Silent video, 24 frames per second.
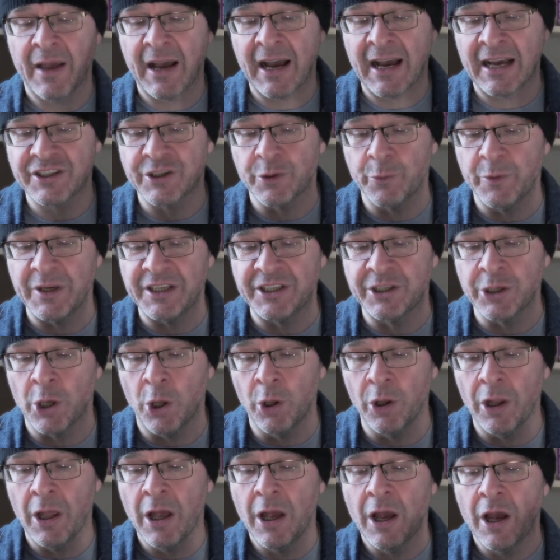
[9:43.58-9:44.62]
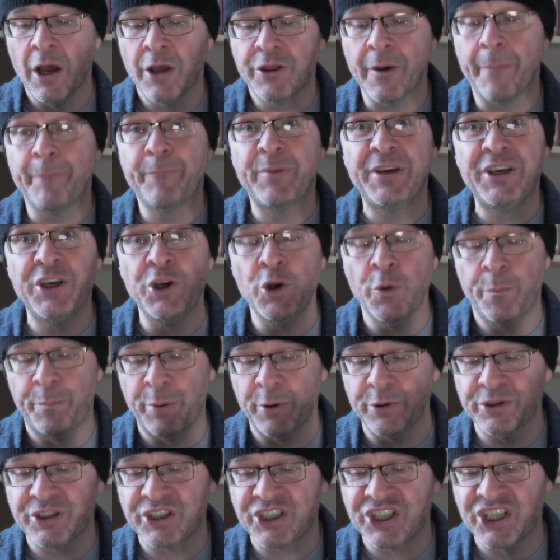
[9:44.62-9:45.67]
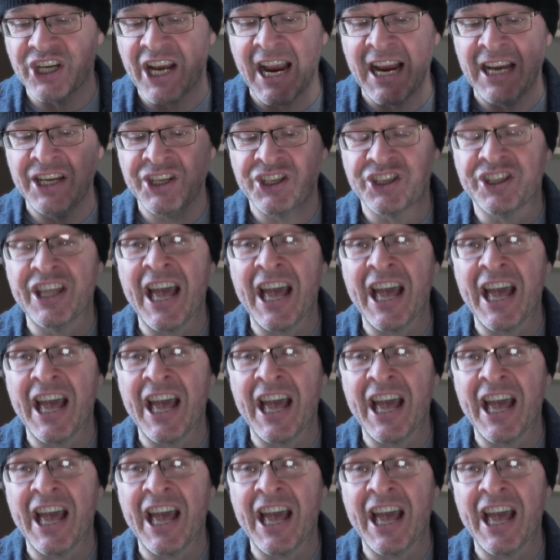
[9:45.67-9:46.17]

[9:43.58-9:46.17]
as a result, the pupils change